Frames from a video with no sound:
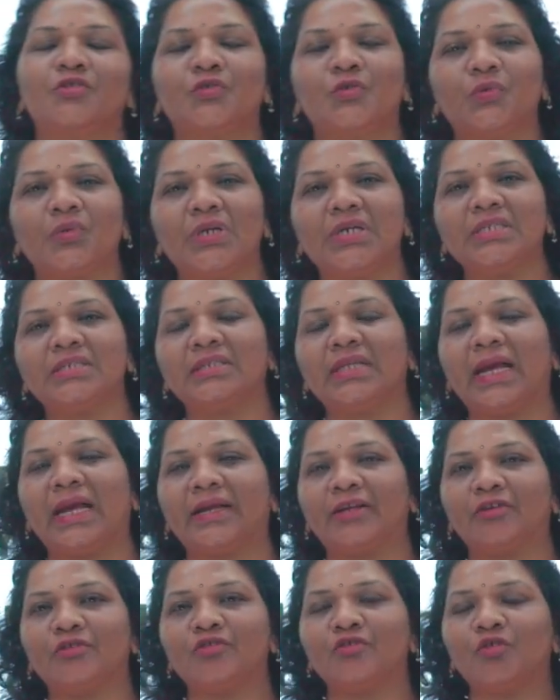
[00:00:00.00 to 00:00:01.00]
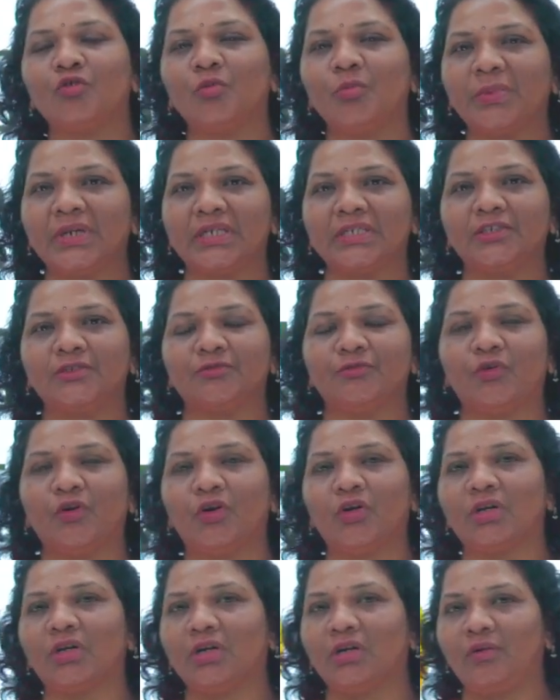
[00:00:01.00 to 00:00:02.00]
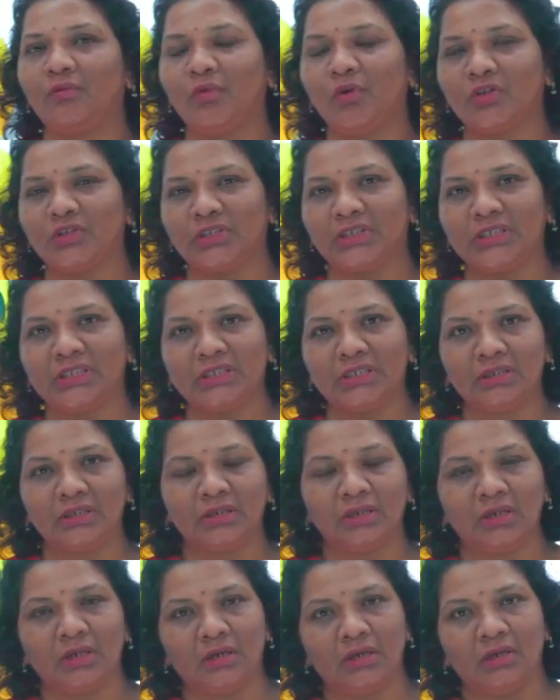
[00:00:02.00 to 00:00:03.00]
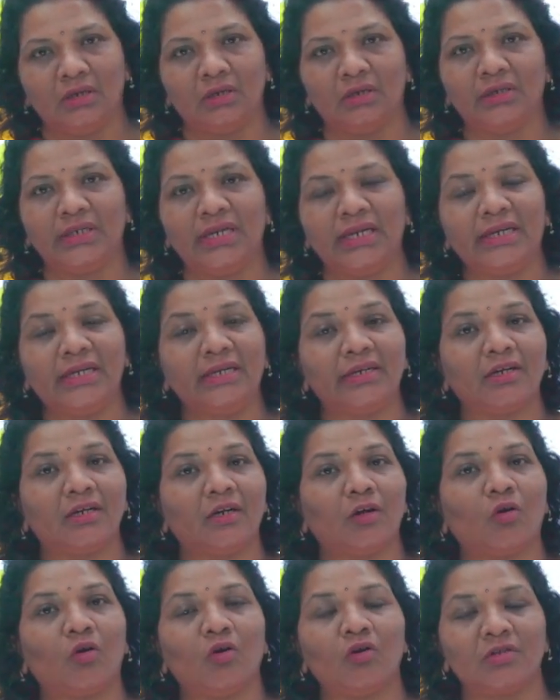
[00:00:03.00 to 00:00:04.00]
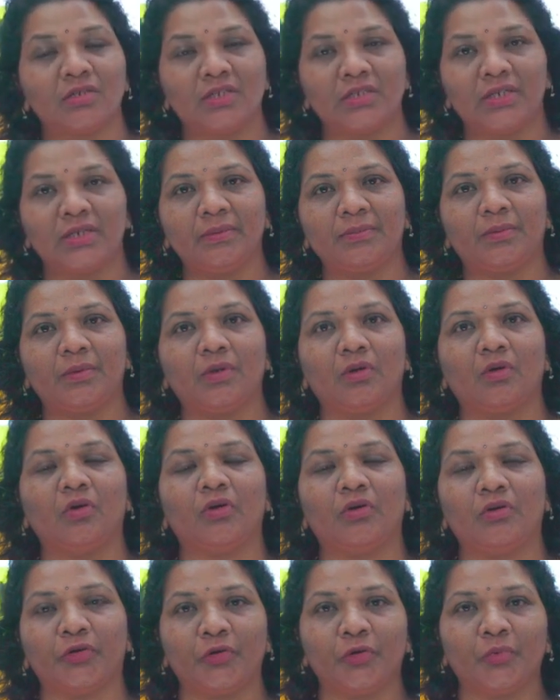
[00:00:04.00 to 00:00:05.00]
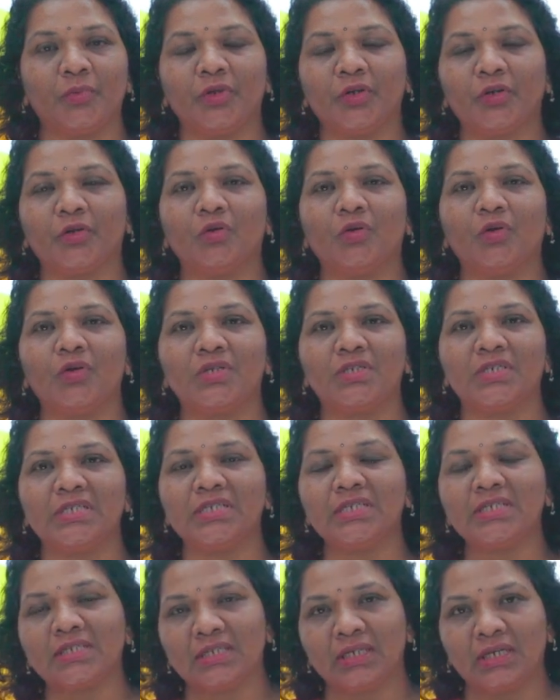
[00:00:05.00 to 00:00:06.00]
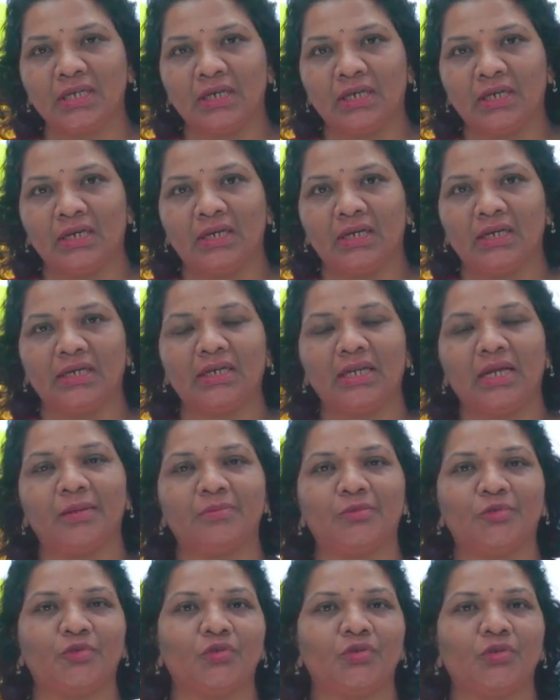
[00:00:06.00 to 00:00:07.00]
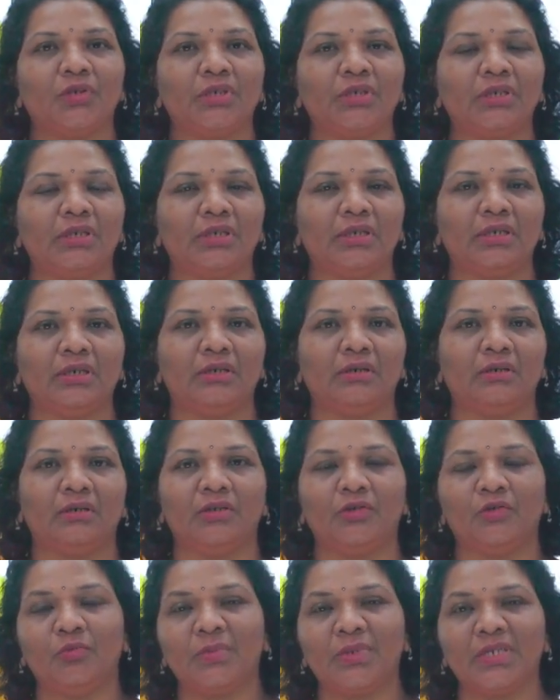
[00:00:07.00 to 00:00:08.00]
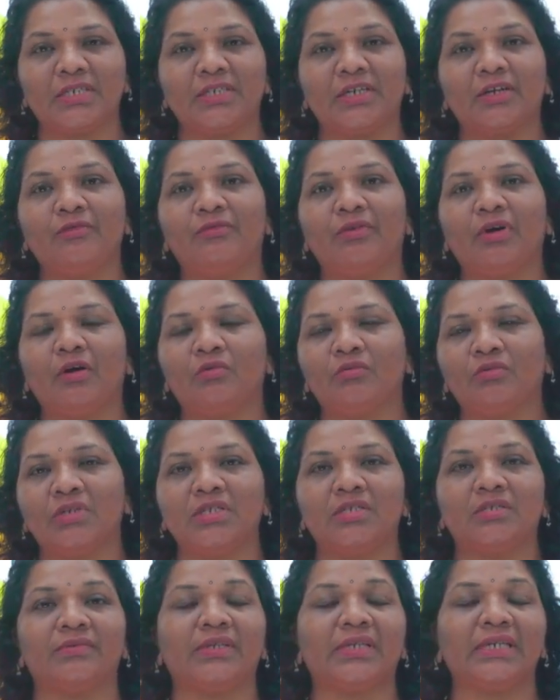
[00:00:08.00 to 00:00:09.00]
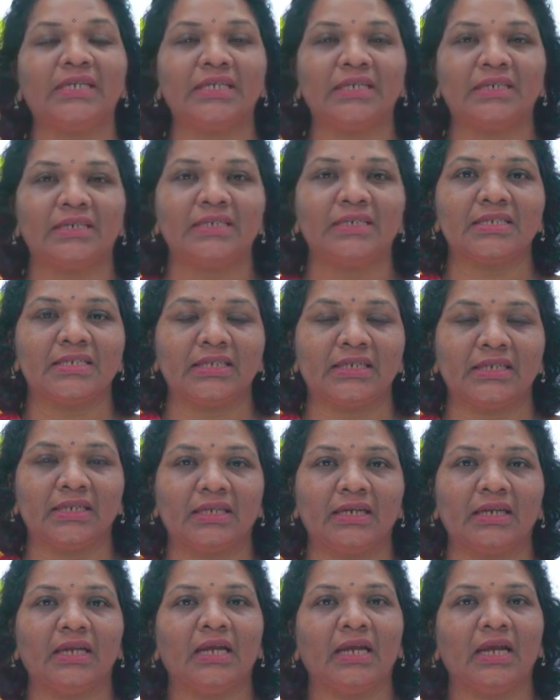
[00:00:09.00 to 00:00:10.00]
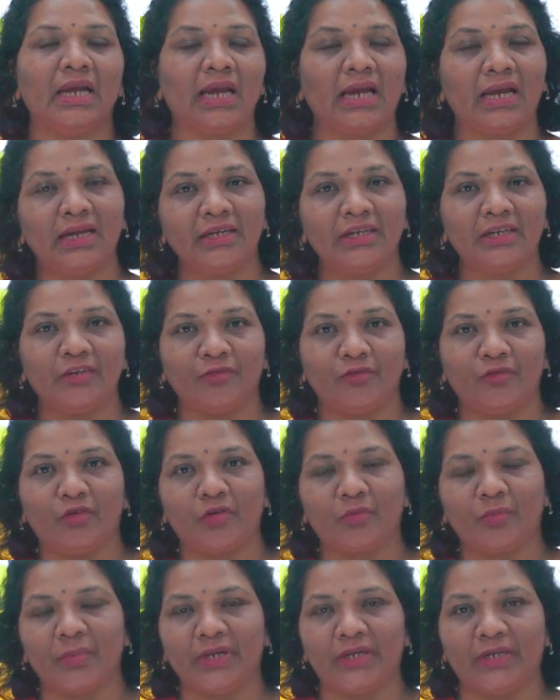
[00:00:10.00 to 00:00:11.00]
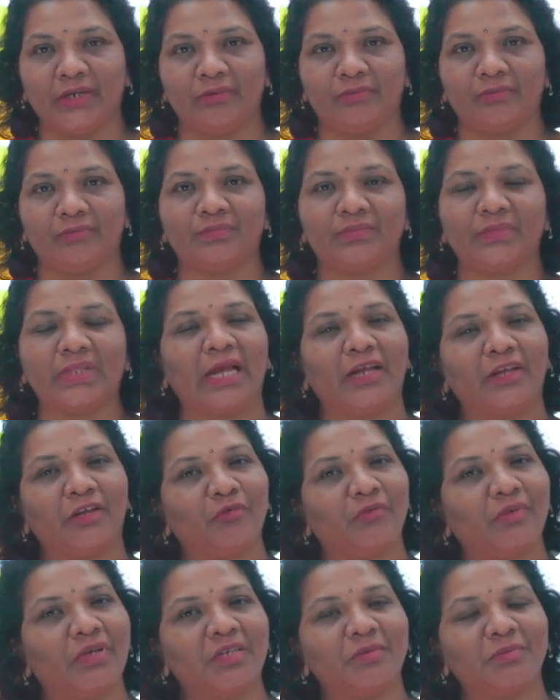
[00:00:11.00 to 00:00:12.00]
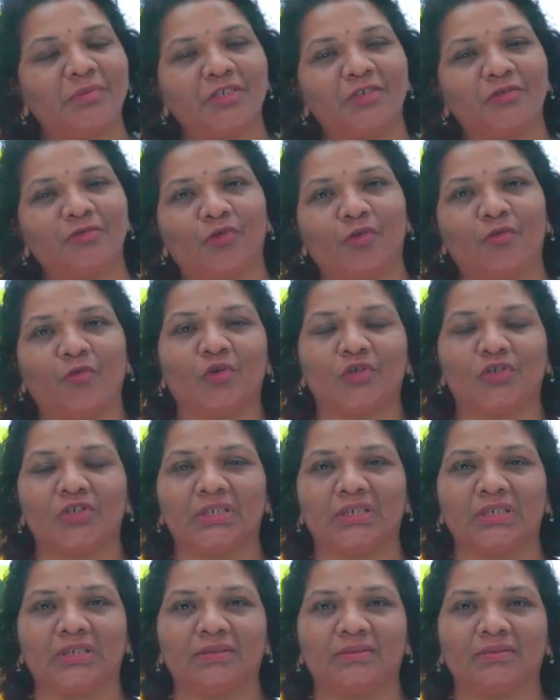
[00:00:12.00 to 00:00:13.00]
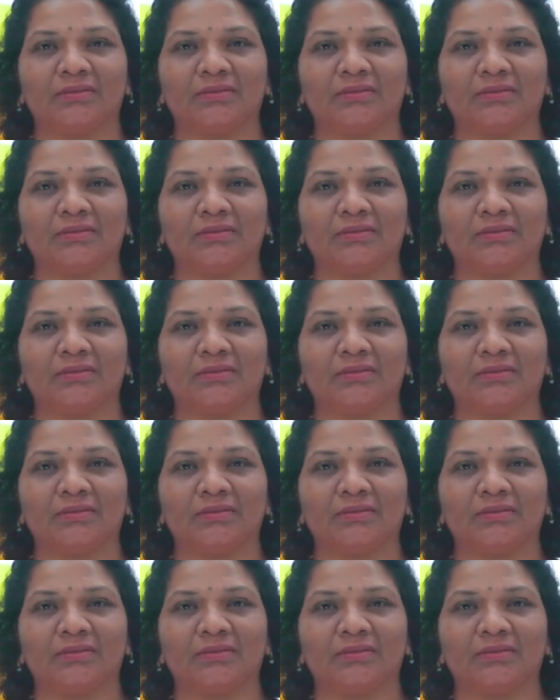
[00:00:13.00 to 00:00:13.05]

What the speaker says: students, thank you so much for watching daily drug concept on tuberculosis, and I am sure you must have found this very interesting and informative. Thank you very much for watching.